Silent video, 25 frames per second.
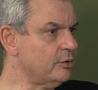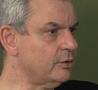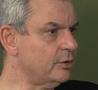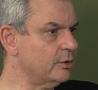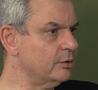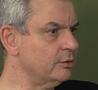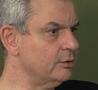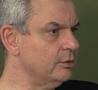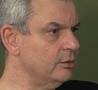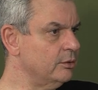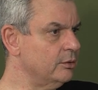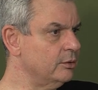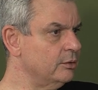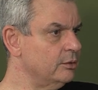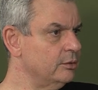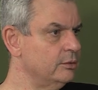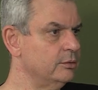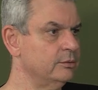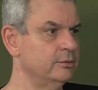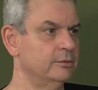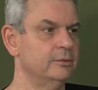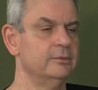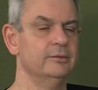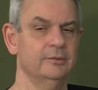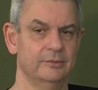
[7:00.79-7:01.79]
No, no, no.
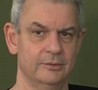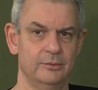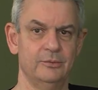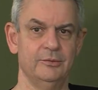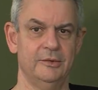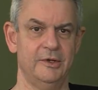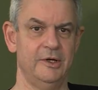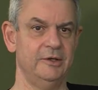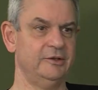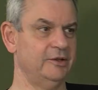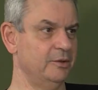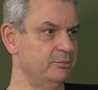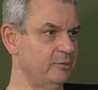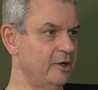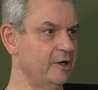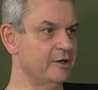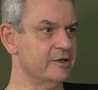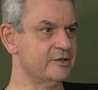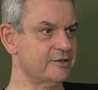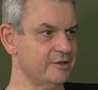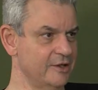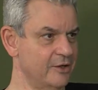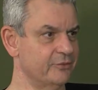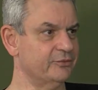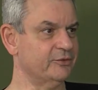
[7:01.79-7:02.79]

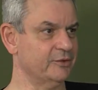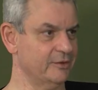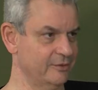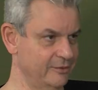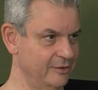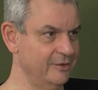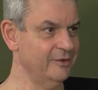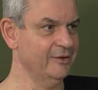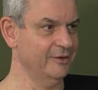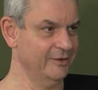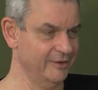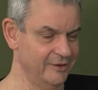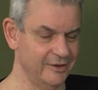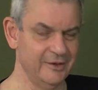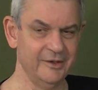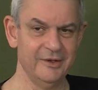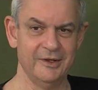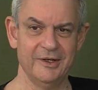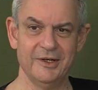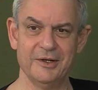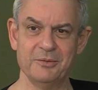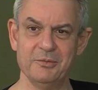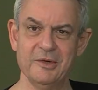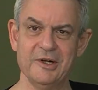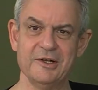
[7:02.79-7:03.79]
We have still 18
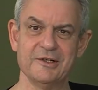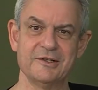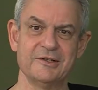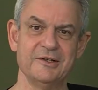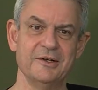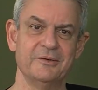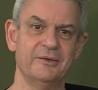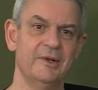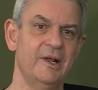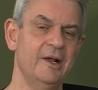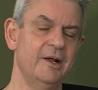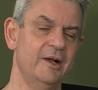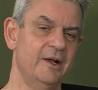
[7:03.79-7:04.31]
minutes left.